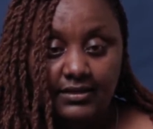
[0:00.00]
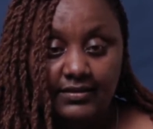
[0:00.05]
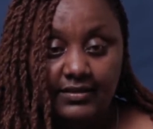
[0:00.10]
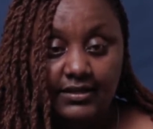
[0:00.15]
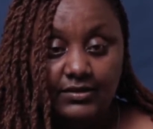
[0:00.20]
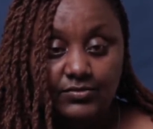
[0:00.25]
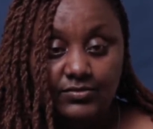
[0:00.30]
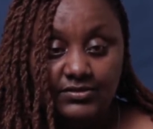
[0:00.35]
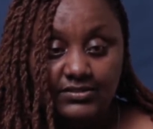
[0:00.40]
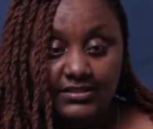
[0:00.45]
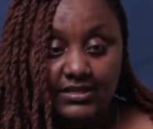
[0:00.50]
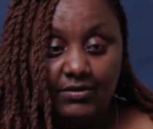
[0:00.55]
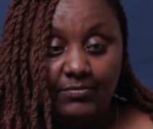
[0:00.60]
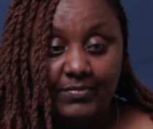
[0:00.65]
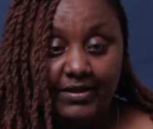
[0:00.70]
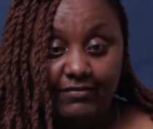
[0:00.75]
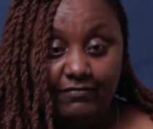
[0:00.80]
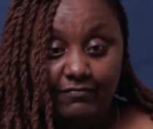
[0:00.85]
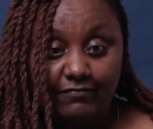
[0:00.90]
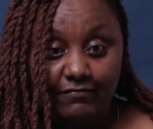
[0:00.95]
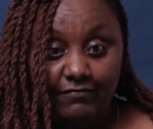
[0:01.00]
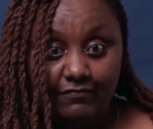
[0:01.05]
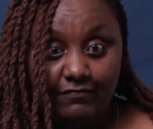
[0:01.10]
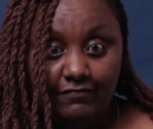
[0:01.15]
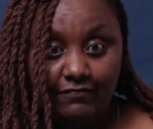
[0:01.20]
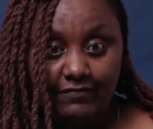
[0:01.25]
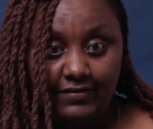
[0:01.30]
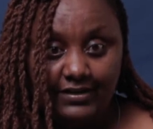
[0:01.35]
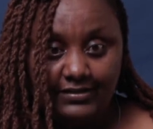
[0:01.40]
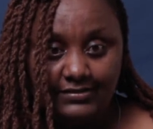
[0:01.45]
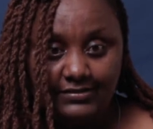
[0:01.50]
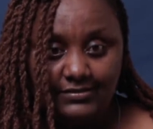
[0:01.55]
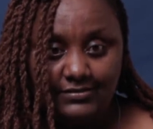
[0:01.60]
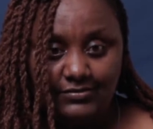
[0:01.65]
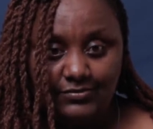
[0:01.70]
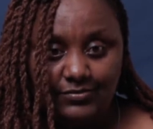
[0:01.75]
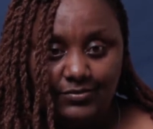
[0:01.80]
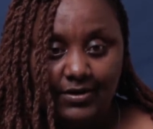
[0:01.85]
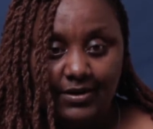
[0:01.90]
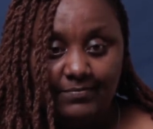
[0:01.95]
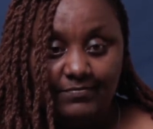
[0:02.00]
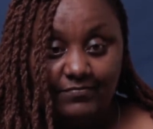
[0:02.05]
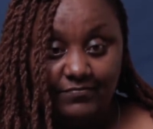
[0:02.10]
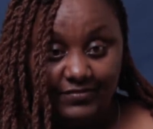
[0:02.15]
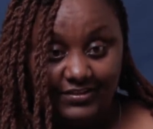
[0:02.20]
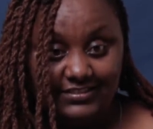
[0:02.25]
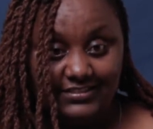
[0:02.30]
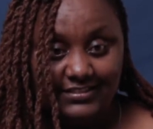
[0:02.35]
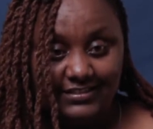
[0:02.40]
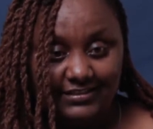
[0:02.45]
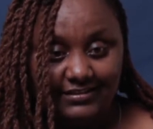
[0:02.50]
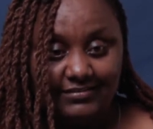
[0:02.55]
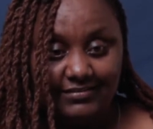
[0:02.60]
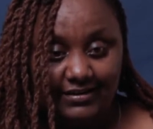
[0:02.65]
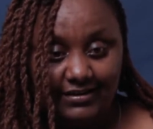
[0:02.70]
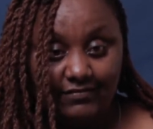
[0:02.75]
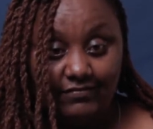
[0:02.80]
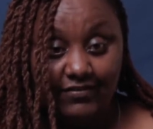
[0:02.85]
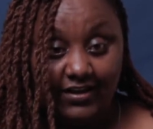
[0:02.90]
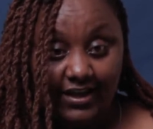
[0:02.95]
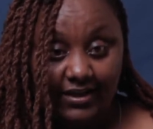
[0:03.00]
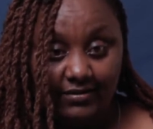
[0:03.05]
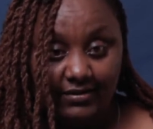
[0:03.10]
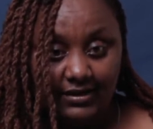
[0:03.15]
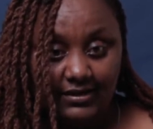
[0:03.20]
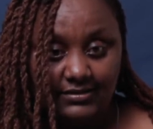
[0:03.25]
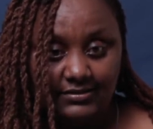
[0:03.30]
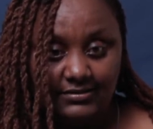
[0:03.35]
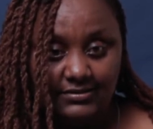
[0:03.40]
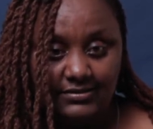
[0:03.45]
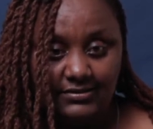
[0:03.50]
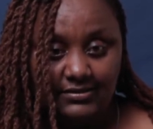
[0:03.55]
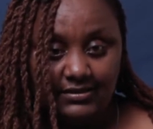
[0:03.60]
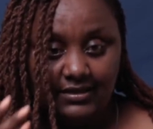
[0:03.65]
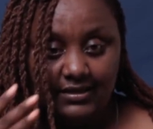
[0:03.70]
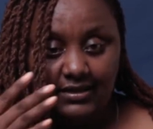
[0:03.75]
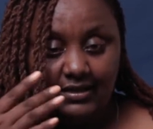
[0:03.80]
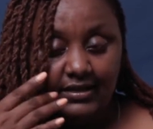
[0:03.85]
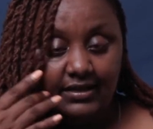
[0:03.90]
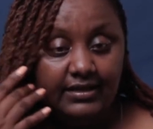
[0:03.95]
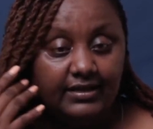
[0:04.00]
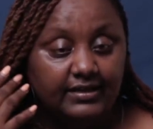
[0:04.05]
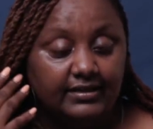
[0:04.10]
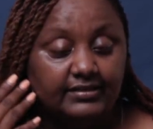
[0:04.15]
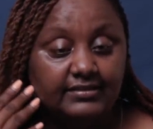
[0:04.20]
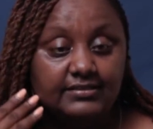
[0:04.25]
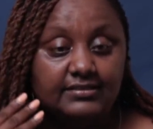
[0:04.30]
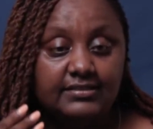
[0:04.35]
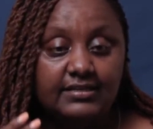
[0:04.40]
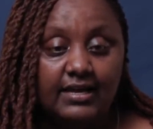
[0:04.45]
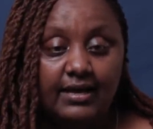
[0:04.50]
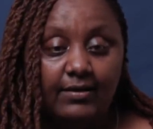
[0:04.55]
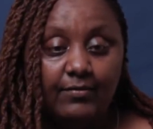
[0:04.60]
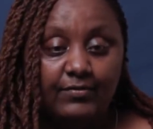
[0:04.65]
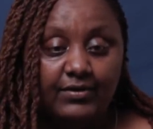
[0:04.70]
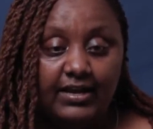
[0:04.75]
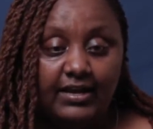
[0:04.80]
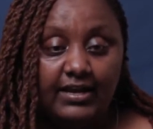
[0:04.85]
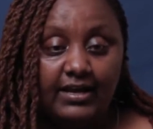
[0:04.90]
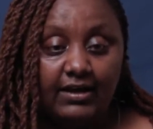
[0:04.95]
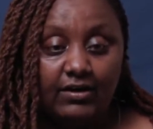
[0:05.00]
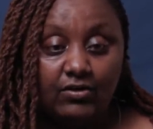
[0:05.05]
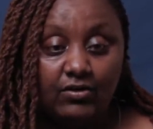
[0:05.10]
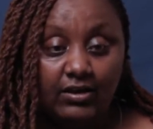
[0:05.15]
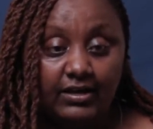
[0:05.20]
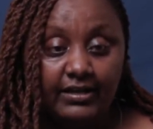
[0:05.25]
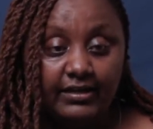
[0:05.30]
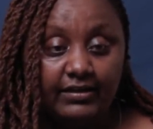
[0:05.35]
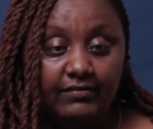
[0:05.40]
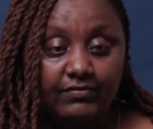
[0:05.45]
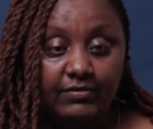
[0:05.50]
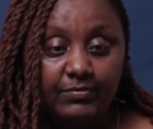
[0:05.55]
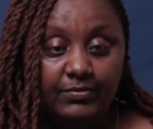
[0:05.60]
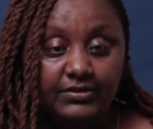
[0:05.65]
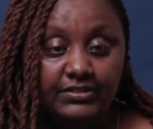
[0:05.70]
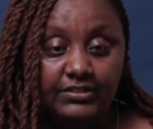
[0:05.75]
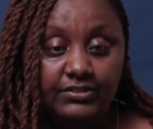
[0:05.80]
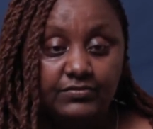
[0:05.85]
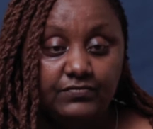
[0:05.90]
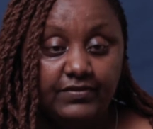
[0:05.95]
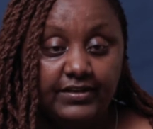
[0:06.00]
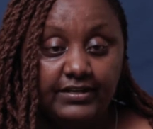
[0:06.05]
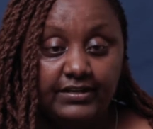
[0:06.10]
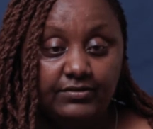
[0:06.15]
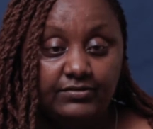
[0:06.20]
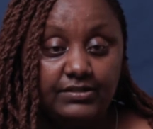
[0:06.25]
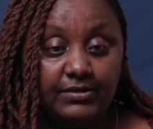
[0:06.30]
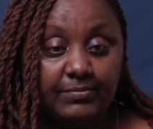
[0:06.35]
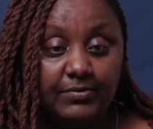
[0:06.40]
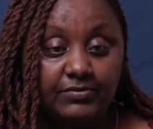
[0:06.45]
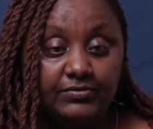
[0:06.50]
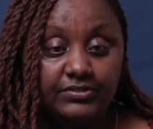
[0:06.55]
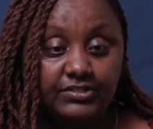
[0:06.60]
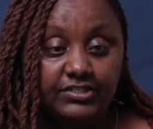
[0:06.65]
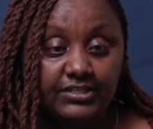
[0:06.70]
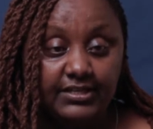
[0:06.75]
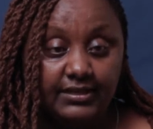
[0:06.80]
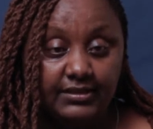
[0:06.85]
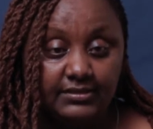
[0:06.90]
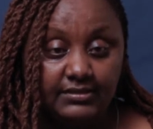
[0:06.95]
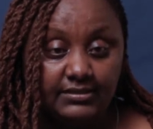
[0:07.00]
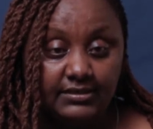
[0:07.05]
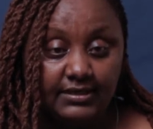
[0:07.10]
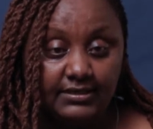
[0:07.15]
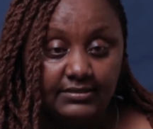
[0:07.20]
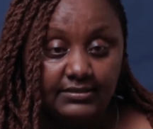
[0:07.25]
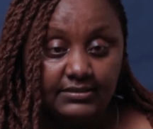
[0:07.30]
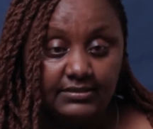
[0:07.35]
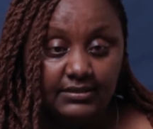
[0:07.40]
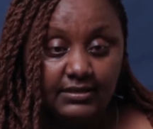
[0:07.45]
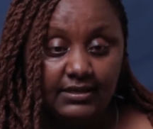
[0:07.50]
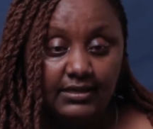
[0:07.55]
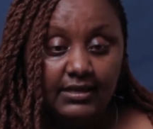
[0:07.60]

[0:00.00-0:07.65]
That was now my first, you know, I'm facing real violence. And we are calling everybody to find out about shelters.